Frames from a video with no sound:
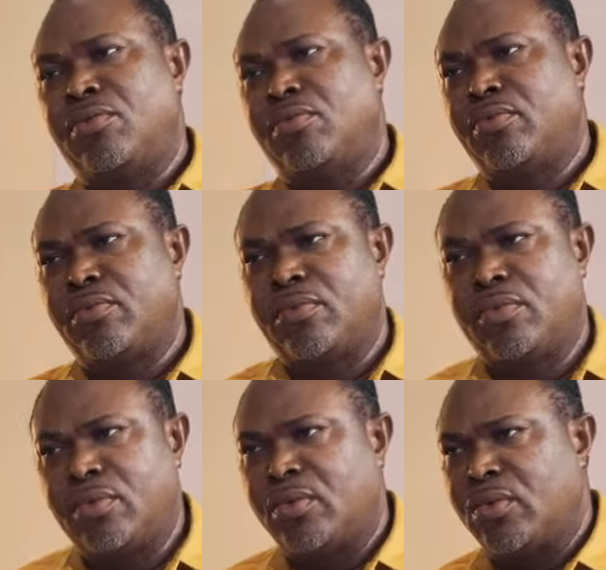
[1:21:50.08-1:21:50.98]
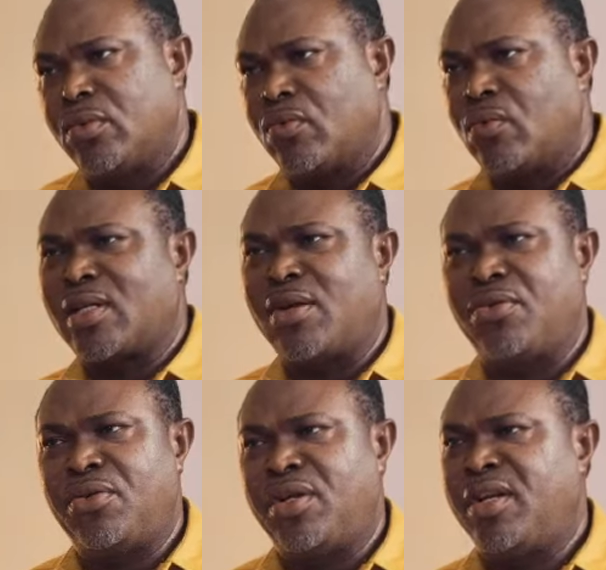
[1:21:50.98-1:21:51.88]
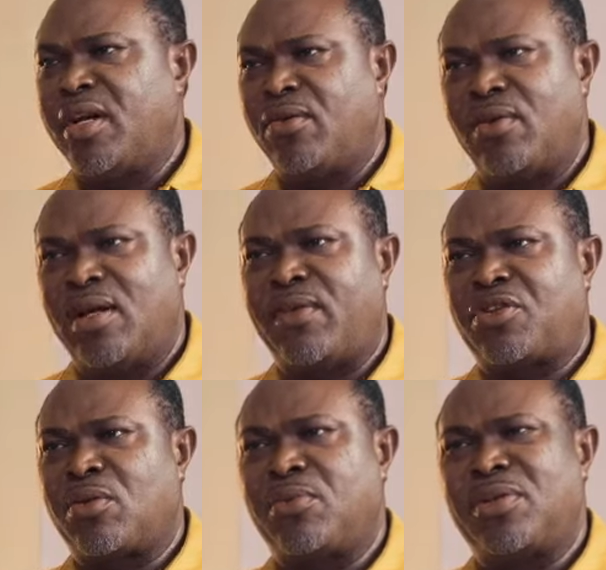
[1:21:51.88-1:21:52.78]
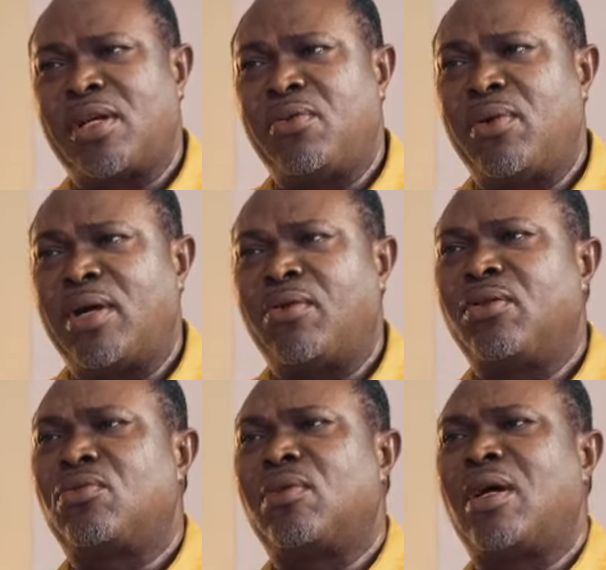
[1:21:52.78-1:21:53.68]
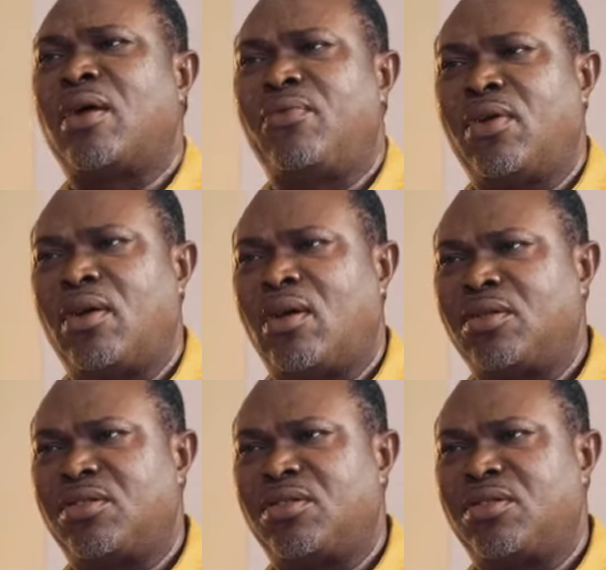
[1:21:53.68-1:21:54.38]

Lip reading: And you? What are you doing here? You left the shop. You said you were going to